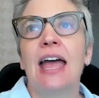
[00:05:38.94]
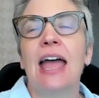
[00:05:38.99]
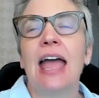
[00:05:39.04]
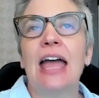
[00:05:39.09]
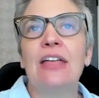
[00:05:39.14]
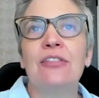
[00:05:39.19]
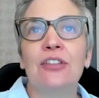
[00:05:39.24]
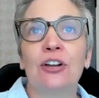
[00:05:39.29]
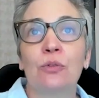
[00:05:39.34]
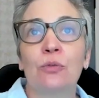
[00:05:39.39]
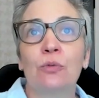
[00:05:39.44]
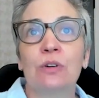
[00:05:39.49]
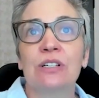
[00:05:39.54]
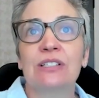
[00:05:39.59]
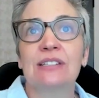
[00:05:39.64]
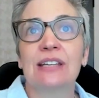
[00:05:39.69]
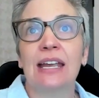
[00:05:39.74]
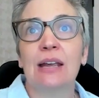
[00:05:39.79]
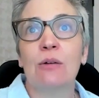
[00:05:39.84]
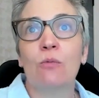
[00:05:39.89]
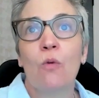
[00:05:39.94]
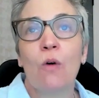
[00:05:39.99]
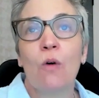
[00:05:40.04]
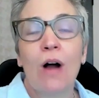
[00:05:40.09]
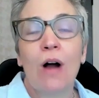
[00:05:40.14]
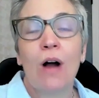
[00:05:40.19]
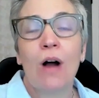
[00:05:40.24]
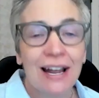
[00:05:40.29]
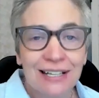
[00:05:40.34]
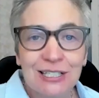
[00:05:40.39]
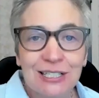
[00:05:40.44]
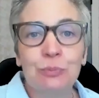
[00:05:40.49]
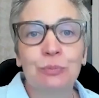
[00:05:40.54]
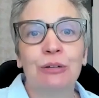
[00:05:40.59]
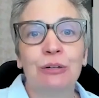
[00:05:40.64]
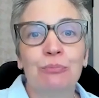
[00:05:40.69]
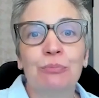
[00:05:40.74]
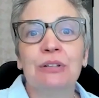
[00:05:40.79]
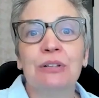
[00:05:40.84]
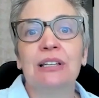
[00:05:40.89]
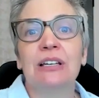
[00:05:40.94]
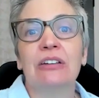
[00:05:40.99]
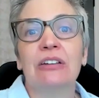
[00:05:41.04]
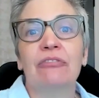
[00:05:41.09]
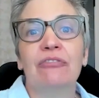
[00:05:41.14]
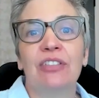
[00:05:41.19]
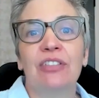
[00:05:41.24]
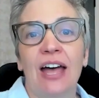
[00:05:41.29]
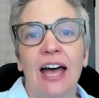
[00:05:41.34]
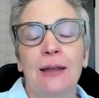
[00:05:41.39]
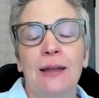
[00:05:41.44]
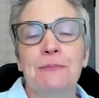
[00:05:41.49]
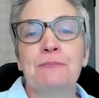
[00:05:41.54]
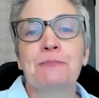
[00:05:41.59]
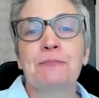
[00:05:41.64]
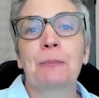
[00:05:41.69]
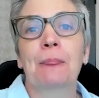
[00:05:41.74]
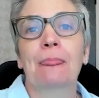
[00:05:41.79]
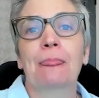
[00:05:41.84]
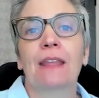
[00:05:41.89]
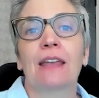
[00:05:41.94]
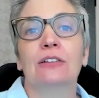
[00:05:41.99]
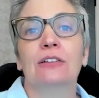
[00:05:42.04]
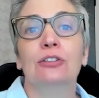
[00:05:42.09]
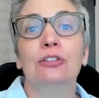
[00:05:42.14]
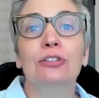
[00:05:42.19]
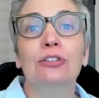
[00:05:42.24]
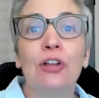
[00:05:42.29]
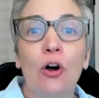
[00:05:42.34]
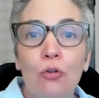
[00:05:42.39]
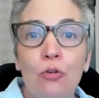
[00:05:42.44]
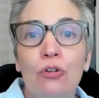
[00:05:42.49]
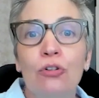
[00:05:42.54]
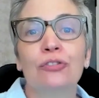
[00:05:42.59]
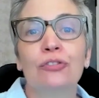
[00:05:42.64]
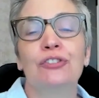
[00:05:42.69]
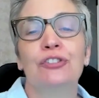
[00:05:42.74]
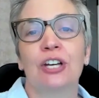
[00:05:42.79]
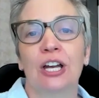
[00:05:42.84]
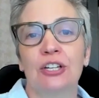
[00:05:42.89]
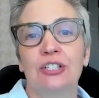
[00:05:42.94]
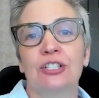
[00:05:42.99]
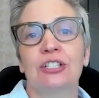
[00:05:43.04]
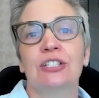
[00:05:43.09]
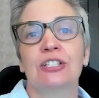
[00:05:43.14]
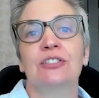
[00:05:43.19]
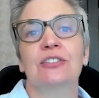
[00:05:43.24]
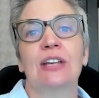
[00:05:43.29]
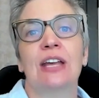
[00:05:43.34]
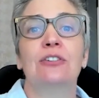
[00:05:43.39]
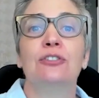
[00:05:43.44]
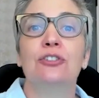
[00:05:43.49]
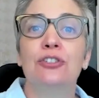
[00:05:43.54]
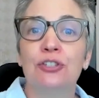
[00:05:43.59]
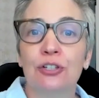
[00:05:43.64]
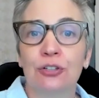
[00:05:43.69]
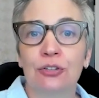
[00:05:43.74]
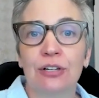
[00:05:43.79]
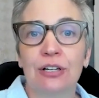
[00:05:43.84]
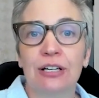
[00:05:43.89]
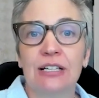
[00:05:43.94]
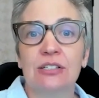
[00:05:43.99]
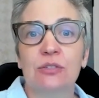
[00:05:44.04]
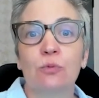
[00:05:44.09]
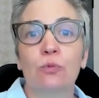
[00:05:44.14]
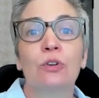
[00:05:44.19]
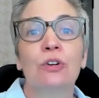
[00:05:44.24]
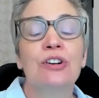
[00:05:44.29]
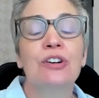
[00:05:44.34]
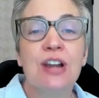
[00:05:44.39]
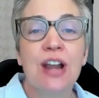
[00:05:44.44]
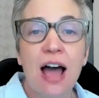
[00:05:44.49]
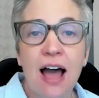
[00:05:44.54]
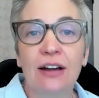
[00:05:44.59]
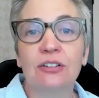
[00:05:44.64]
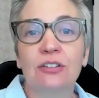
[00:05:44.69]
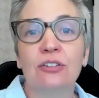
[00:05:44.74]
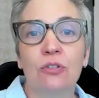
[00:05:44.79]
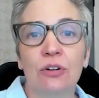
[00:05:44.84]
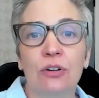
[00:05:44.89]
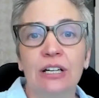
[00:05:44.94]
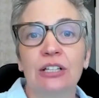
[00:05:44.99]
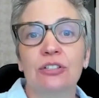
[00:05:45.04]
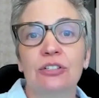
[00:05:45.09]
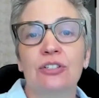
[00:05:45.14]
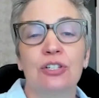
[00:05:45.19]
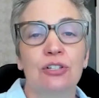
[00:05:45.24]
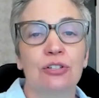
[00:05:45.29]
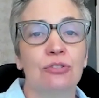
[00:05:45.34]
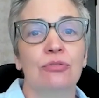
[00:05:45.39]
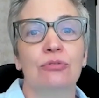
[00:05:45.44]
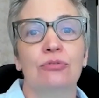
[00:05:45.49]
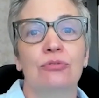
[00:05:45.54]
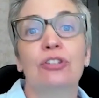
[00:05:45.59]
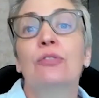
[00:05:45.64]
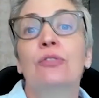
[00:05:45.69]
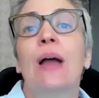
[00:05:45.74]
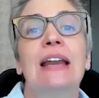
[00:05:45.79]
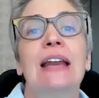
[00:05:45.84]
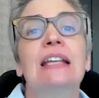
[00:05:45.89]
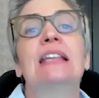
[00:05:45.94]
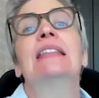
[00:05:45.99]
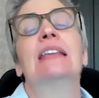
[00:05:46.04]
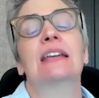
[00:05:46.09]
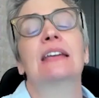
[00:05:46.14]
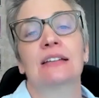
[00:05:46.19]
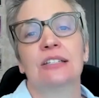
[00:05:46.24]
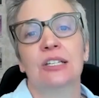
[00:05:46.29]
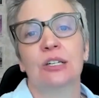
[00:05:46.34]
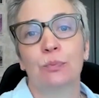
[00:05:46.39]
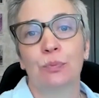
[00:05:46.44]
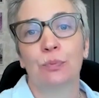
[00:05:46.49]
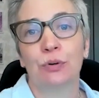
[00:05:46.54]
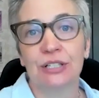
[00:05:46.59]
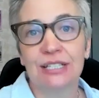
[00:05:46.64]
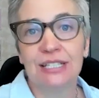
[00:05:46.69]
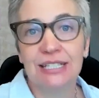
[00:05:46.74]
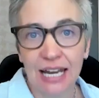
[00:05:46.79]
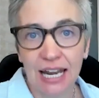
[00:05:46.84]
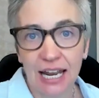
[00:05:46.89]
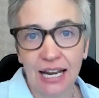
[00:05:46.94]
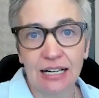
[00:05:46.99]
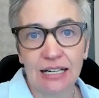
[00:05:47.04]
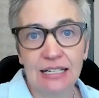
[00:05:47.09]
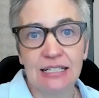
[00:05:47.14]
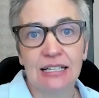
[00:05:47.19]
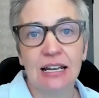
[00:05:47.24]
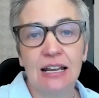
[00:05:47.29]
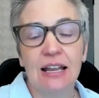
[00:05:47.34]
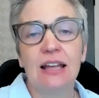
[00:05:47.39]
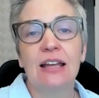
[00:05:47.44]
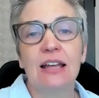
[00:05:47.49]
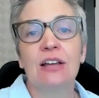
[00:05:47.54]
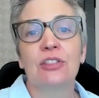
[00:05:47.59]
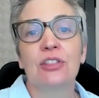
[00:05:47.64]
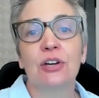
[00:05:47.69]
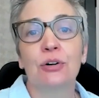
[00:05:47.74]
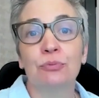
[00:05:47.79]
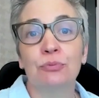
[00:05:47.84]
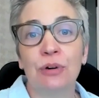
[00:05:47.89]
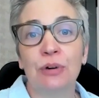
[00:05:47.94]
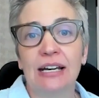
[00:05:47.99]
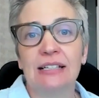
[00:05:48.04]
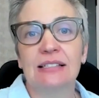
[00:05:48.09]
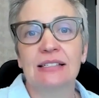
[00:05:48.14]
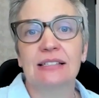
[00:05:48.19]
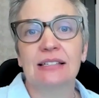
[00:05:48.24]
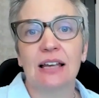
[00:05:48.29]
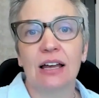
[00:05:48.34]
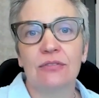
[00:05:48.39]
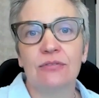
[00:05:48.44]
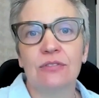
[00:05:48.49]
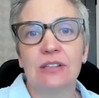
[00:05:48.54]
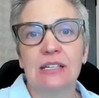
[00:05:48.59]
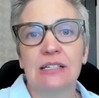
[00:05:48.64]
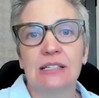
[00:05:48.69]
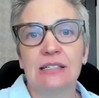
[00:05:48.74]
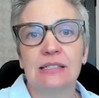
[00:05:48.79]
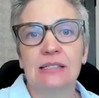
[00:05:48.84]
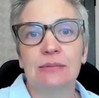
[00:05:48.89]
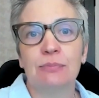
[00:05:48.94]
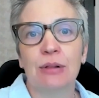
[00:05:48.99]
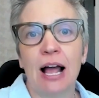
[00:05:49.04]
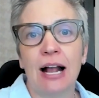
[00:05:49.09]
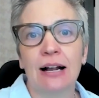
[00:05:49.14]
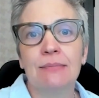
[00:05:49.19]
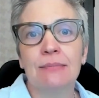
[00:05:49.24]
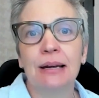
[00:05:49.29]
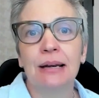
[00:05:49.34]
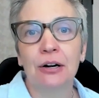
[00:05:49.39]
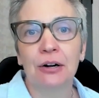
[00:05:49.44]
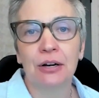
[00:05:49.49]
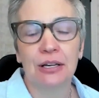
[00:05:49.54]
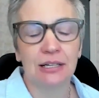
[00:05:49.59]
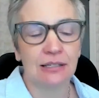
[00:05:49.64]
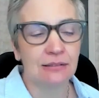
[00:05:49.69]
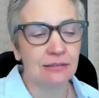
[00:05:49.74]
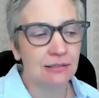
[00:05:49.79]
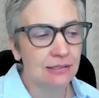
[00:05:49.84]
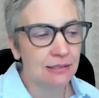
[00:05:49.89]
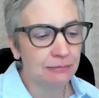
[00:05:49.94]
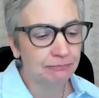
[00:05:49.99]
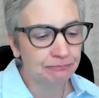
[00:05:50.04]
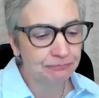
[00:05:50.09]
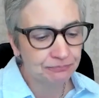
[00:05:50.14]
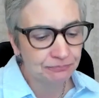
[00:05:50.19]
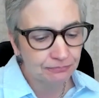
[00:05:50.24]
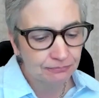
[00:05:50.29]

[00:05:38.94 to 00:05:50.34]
And there was a widespread belief that local judges and juries were not going to do anything to protect the rights of these Black Americans.